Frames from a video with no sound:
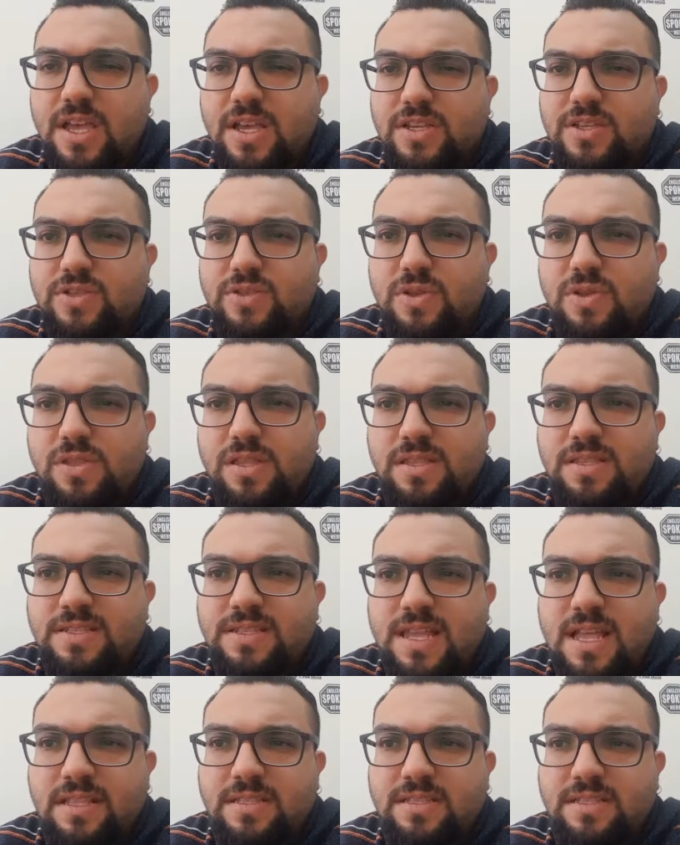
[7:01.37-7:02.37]

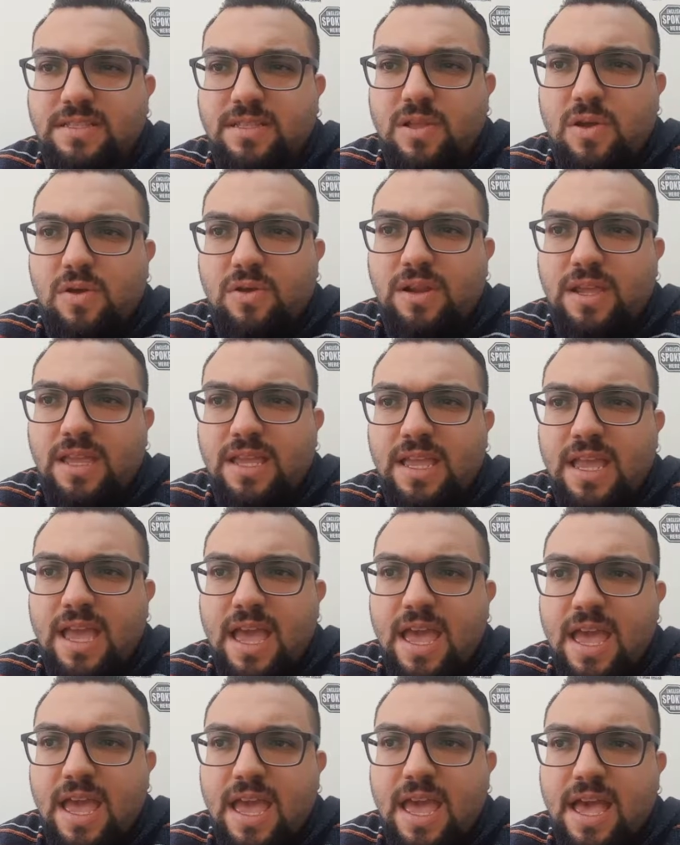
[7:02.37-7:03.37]
Student-centered learning
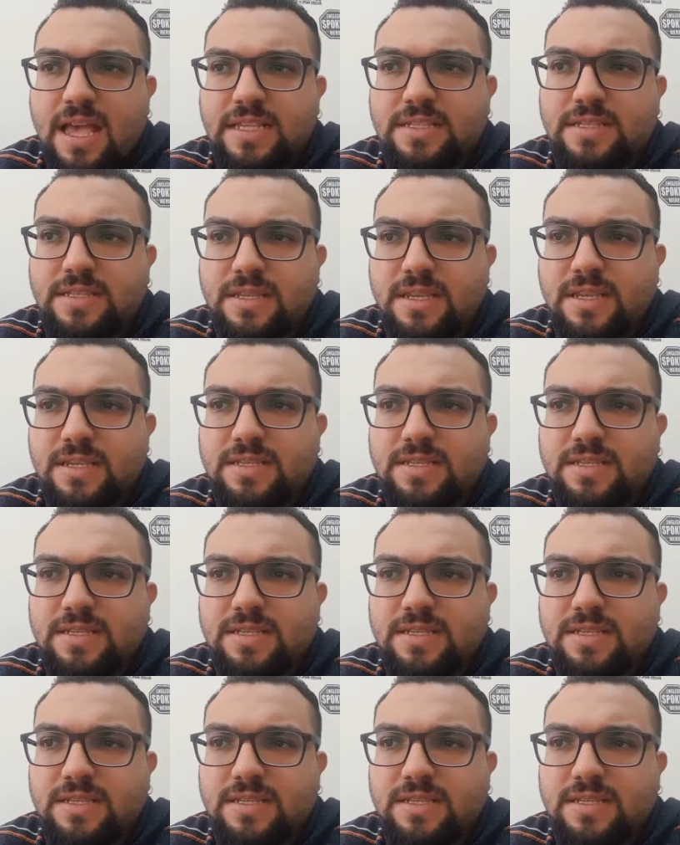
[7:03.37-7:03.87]
has